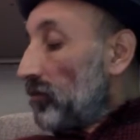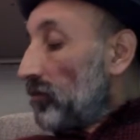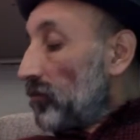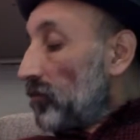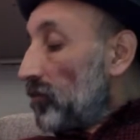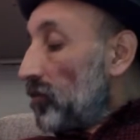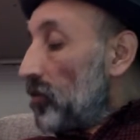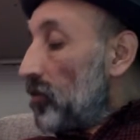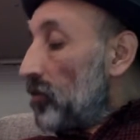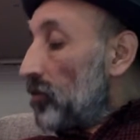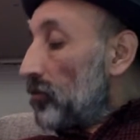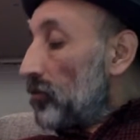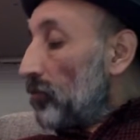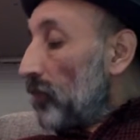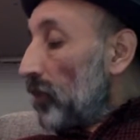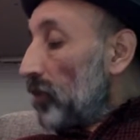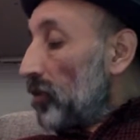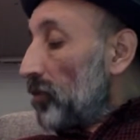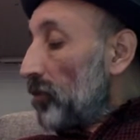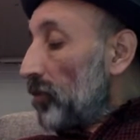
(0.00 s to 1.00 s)
You just
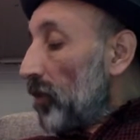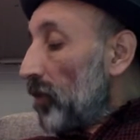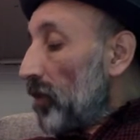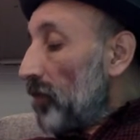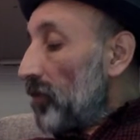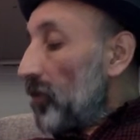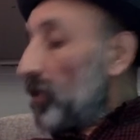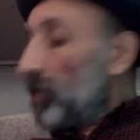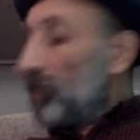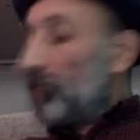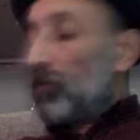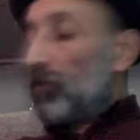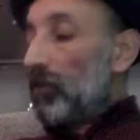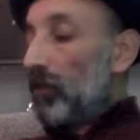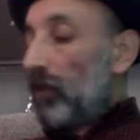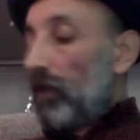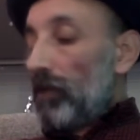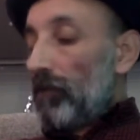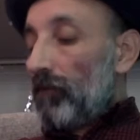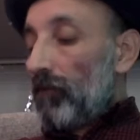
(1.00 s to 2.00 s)
multiply that with
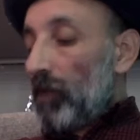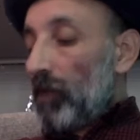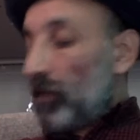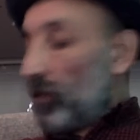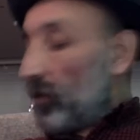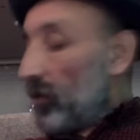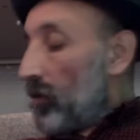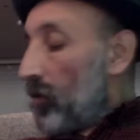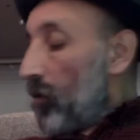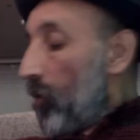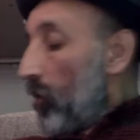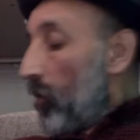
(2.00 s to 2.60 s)
like fucking